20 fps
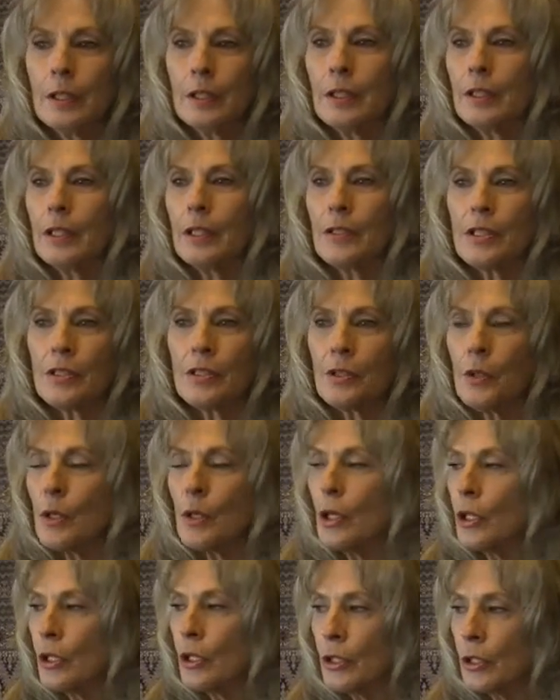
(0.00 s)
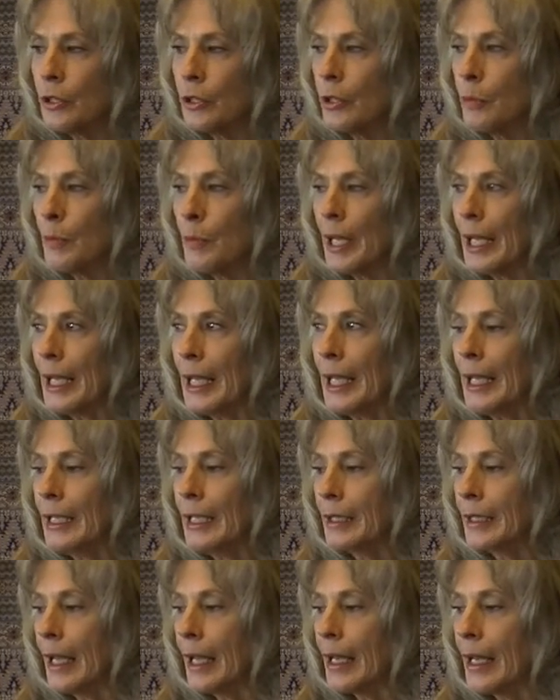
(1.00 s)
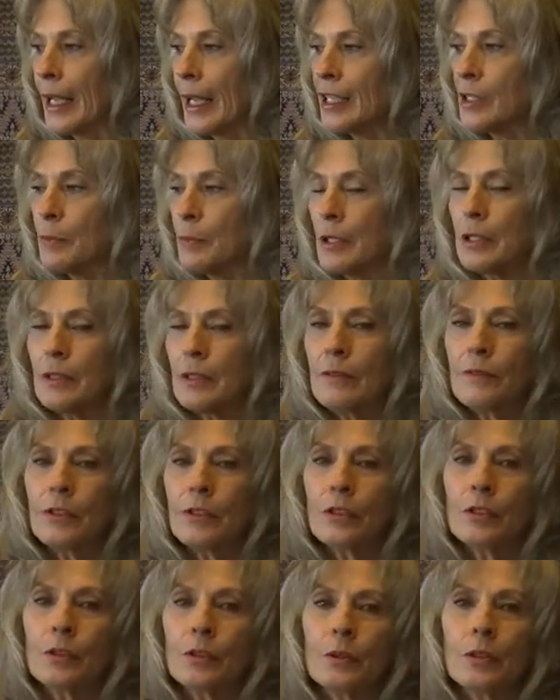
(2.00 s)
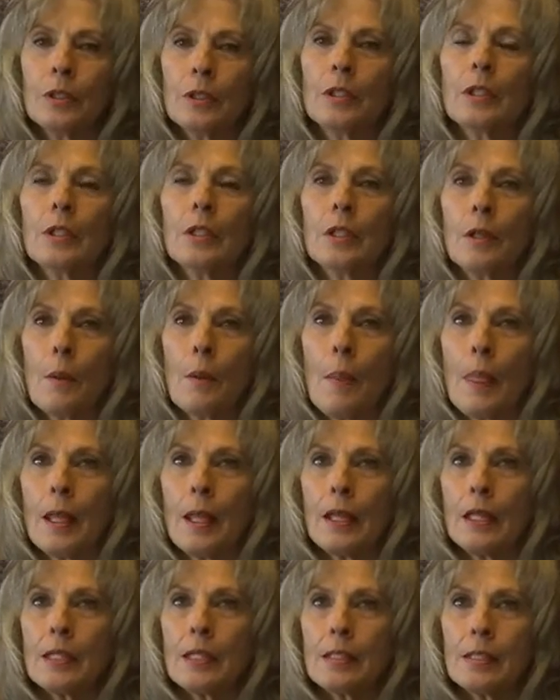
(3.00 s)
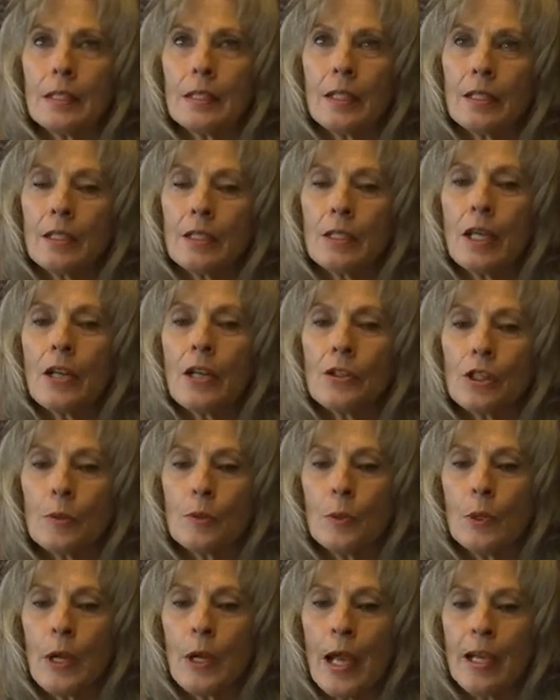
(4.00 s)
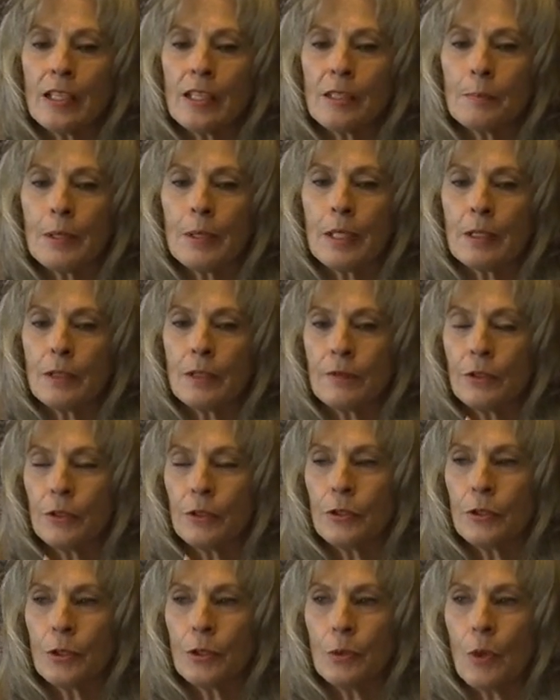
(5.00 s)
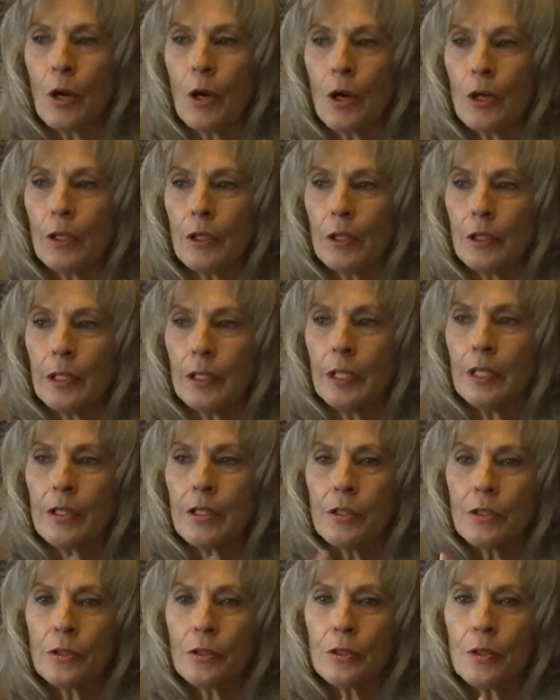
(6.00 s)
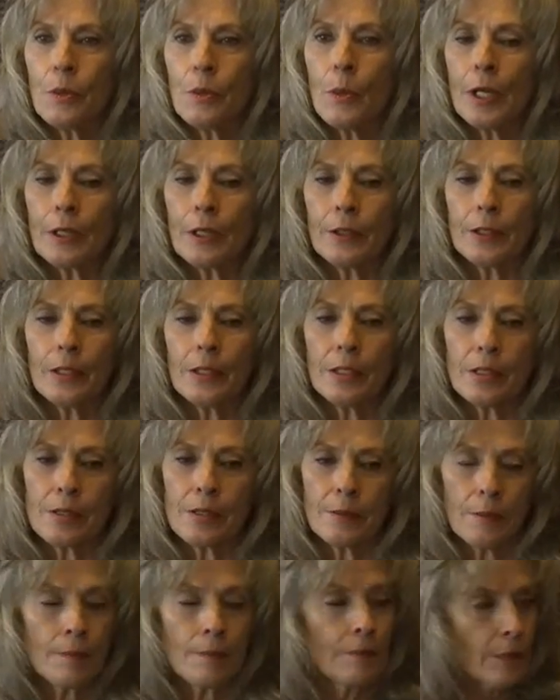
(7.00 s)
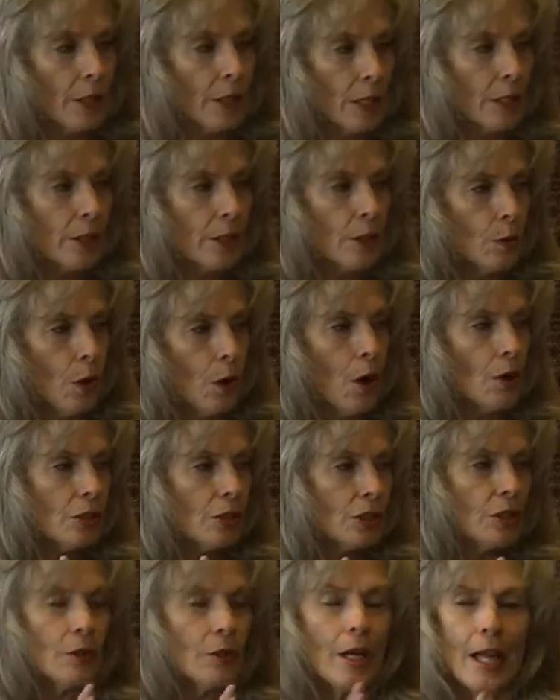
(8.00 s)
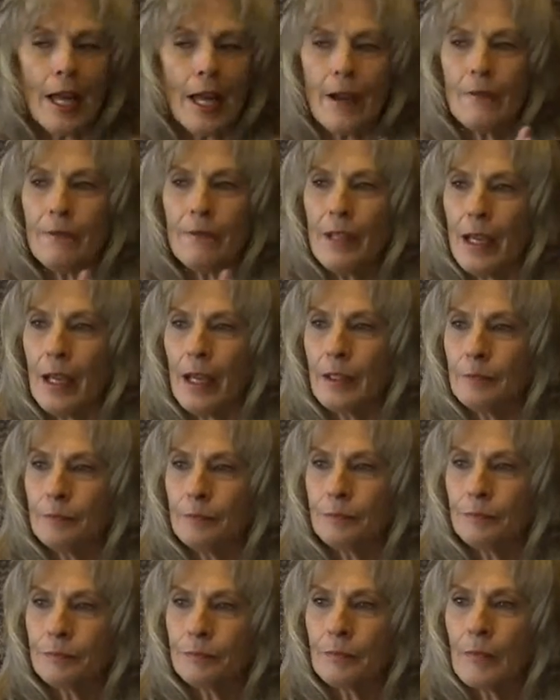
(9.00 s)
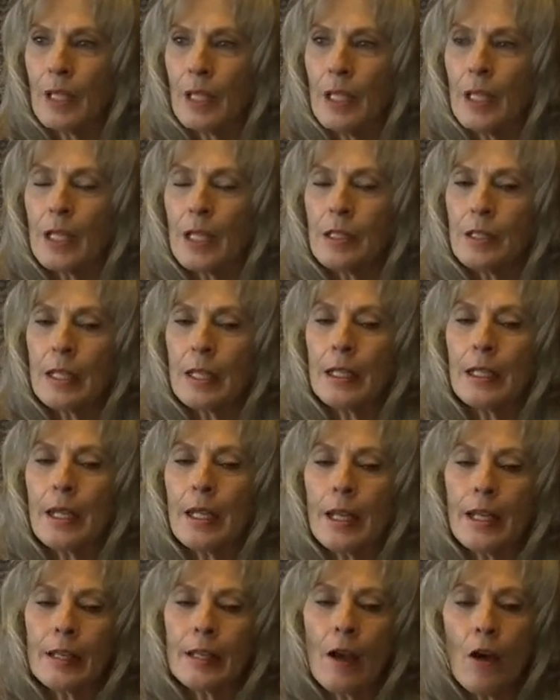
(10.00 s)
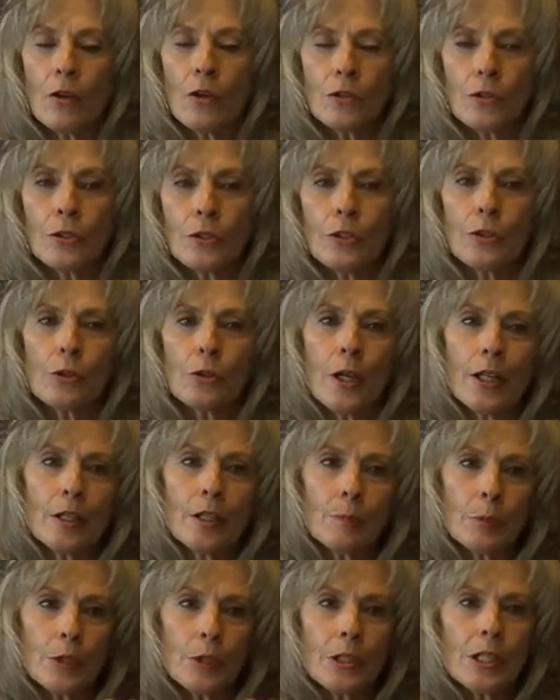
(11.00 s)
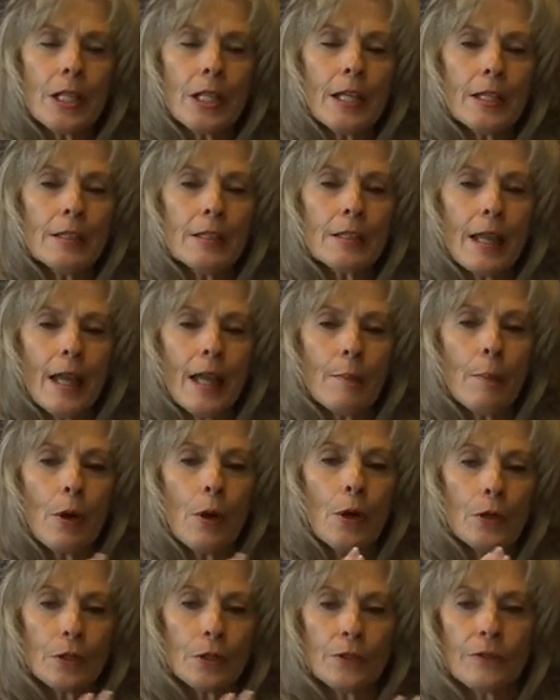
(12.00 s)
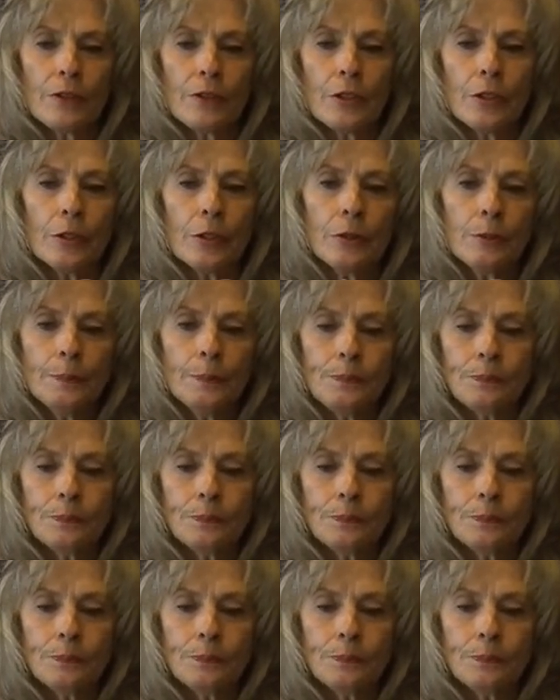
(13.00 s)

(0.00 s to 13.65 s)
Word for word: There's no hurt, no pain in that aspect of you. It's the untouchable aspect of who you are. It is your awareness. You all still have that. And, and, and also, you're trying to protect that part of you